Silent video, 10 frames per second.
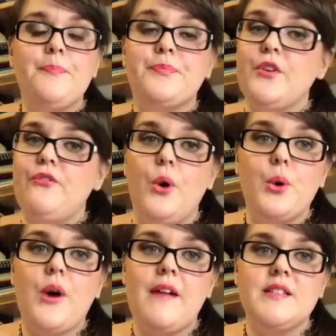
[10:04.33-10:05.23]
The
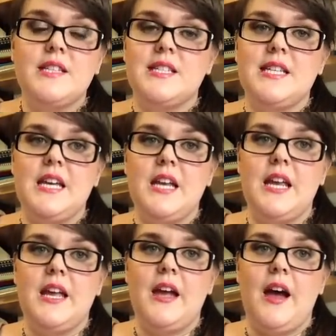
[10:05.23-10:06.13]
photographs at the
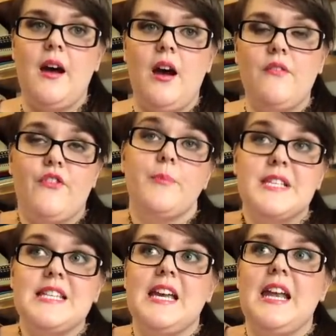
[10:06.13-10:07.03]
CNE, from the
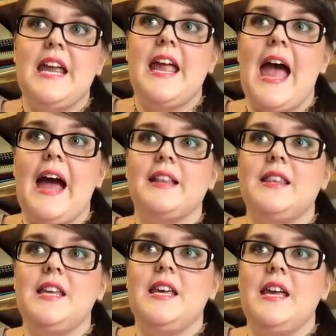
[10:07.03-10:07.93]
CNE at
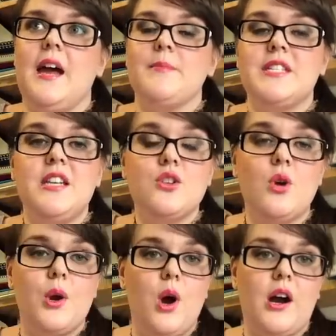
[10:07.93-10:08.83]
the City of
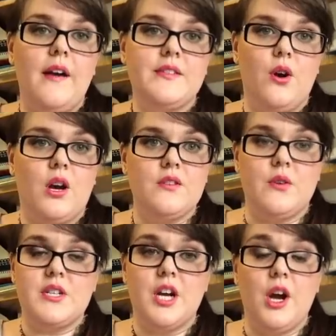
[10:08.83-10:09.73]
Toronto Archives of
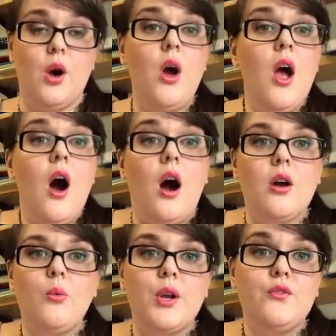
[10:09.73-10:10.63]
Ontario, are
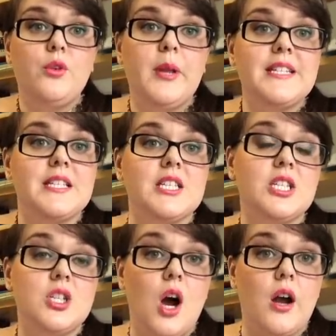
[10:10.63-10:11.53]
a wonderful place to
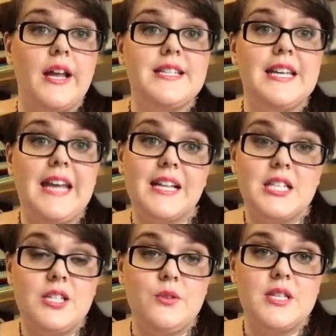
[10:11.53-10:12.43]
start and to get
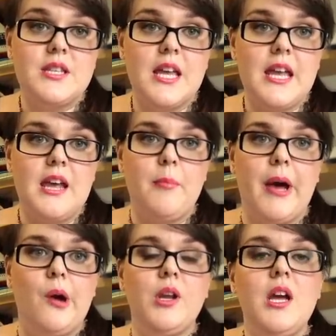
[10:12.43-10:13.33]
students thinking
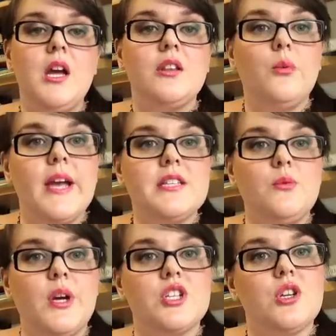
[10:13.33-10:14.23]
about the ways
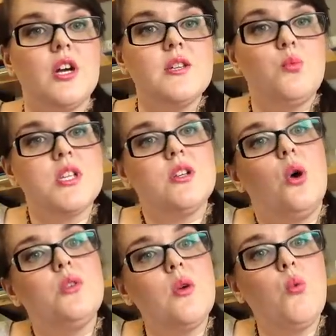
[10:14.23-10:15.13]
in which it wasn't
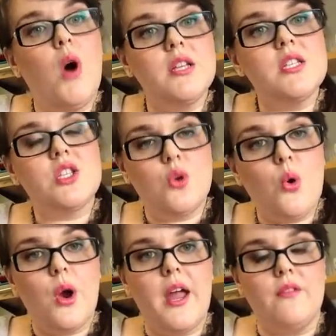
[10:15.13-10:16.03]
only one
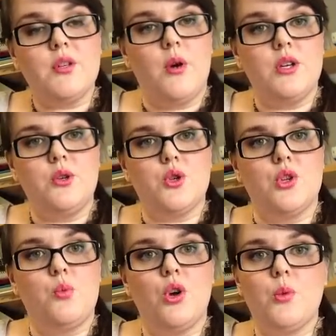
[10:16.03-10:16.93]
story of Toronto during the war.